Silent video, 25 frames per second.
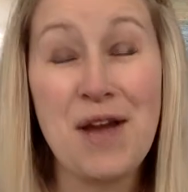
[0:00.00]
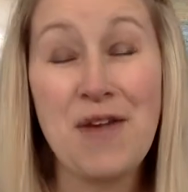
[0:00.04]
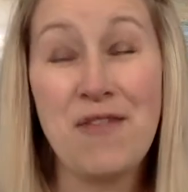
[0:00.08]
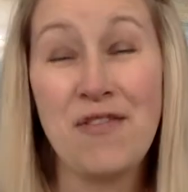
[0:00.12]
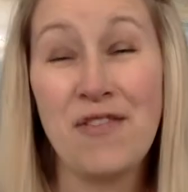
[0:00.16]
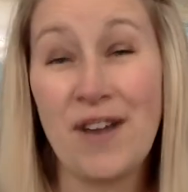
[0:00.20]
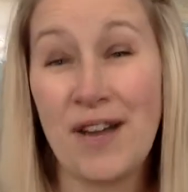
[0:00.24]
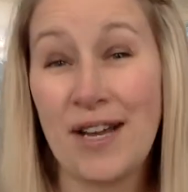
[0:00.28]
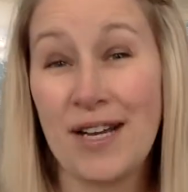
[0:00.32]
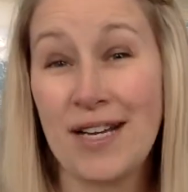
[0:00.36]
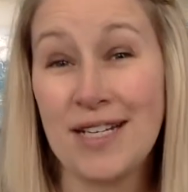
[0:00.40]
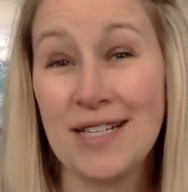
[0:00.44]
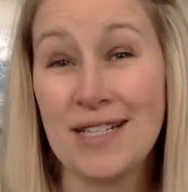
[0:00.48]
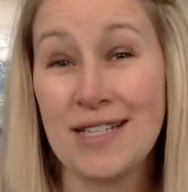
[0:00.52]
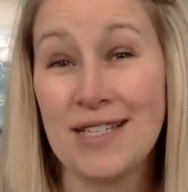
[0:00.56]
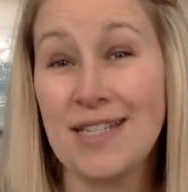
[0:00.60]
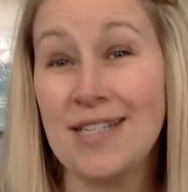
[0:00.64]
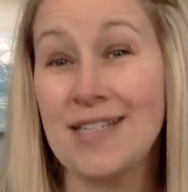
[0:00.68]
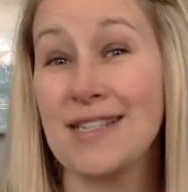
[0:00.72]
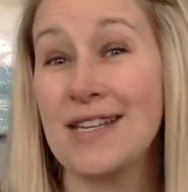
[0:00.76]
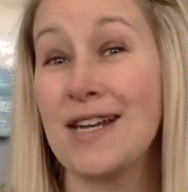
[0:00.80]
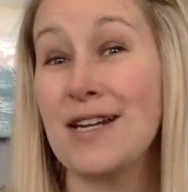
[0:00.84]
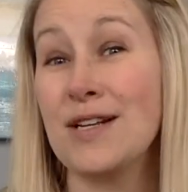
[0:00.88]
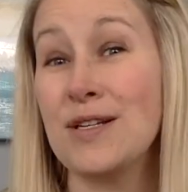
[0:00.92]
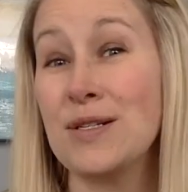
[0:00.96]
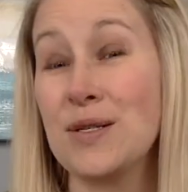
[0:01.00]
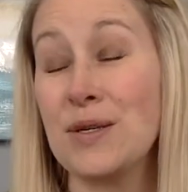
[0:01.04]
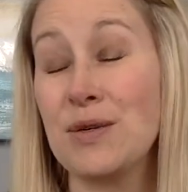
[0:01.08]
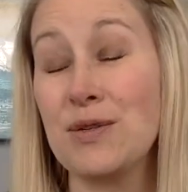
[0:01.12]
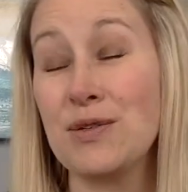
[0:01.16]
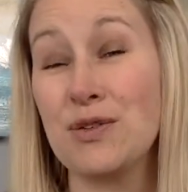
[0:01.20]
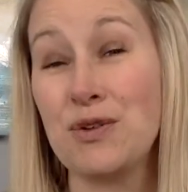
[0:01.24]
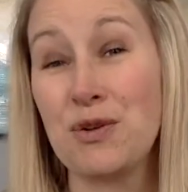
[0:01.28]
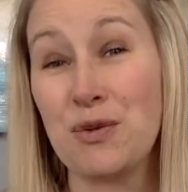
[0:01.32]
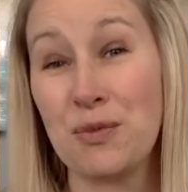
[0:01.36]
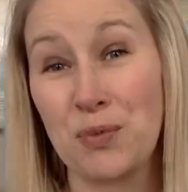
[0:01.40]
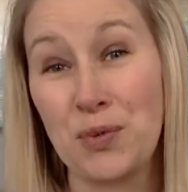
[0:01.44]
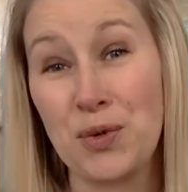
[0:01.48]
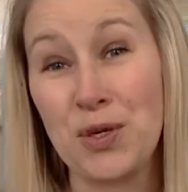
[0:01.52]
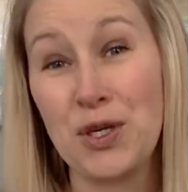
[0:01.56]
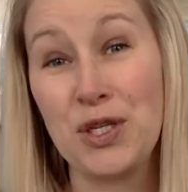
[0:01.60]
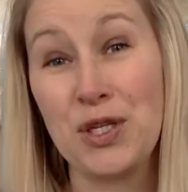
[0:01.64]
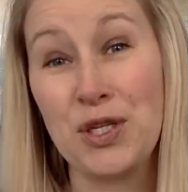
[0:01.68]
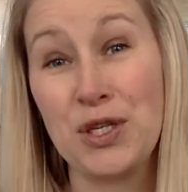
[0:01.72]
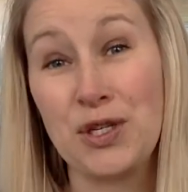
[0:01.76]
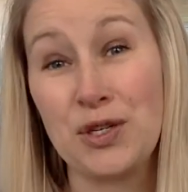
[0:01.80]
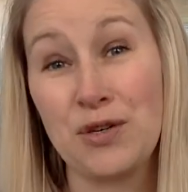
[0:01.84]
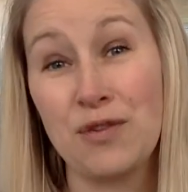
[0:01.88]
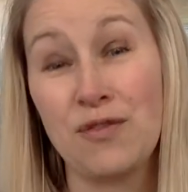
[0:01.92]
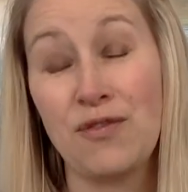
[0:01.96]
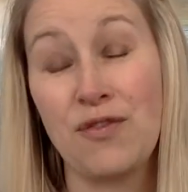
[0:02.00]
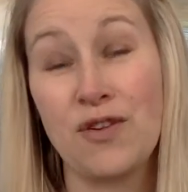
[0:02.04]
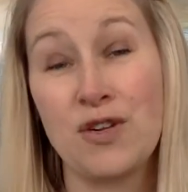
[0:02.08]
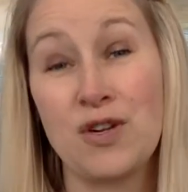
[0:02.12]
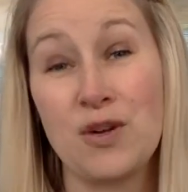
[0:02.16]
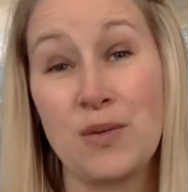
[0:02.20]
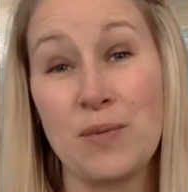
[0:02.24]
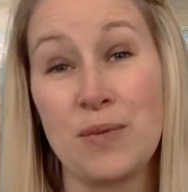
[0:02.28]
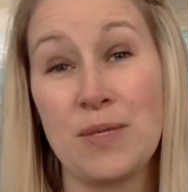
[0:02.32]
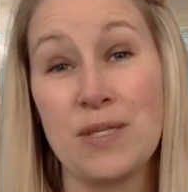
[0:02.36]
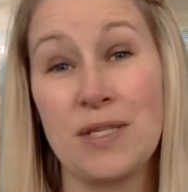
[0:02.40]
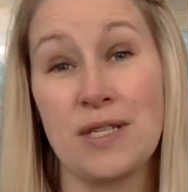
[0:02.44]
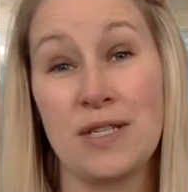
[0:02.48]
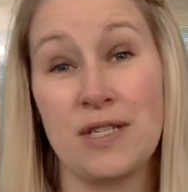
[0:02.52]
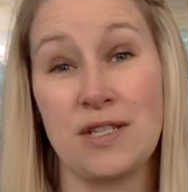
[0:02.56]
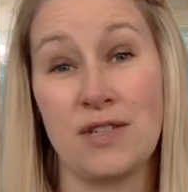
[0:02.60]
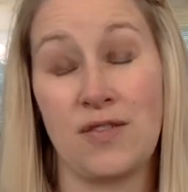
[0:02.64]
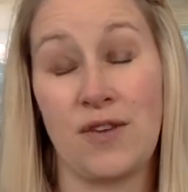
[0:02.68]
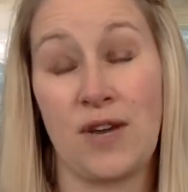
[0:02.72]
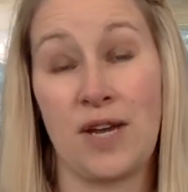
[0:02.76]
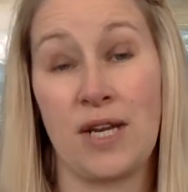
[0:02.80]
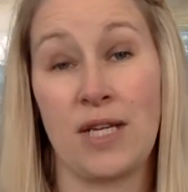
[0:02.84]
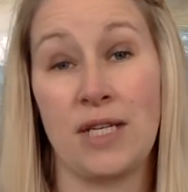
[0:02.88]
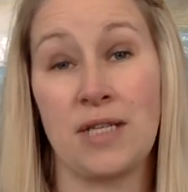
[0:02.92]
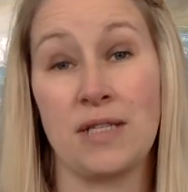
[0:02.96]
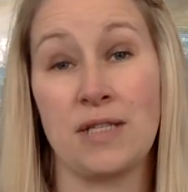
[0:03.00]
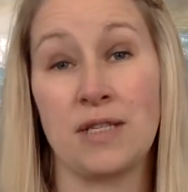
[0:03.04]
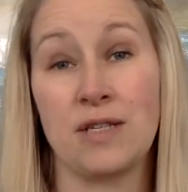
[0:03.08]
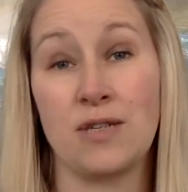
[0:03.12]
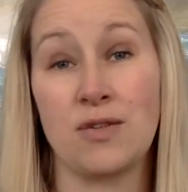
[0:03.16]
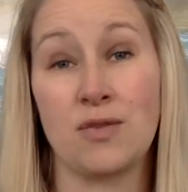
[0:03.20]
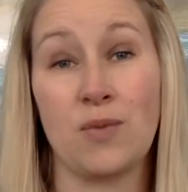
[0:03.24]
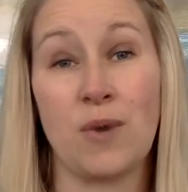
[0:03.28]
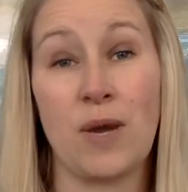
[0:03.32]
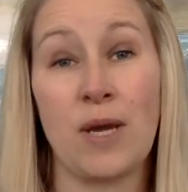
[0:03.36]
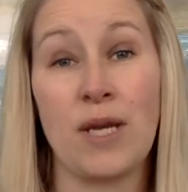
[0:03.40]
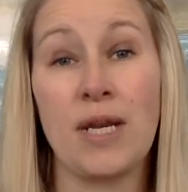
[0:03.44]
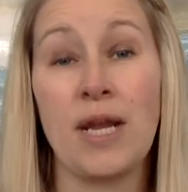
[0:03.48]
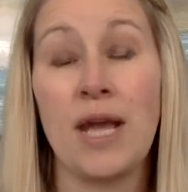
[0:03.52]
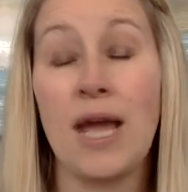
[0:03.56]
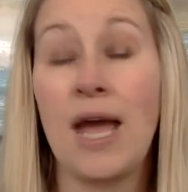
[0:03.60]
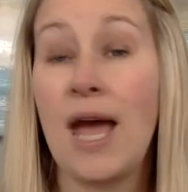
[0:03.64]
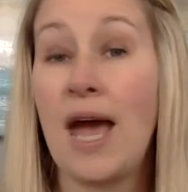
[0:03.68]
finances and it's also really good for your business finances, right?